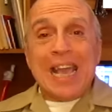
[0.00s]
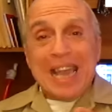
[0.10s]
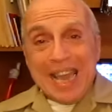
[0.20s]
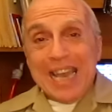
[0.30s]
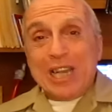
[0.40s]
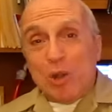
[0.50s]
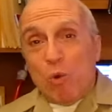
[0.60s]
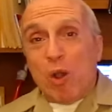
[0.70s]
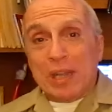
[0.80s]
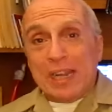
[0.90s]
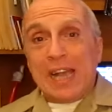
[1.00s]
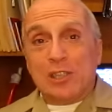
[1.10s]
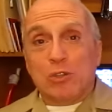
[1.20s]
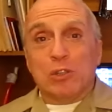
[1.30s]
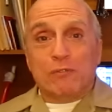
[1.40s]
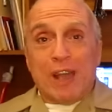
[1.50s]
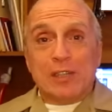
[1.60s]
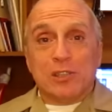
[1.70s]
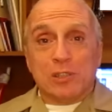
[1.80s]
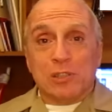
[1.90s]
He coordinates those
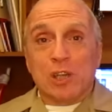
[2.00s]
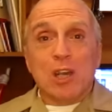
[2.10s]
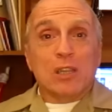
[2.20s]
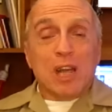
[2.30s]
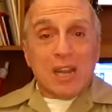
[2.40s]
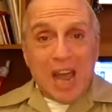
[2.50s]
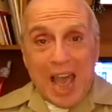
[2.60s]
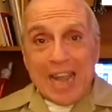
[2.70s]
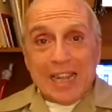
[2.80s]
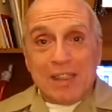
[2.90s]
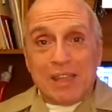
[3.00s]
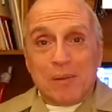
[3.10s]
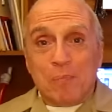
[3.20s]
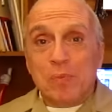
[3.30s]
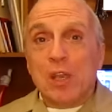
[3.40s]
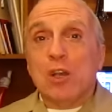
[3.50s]
vessels, the nine of them.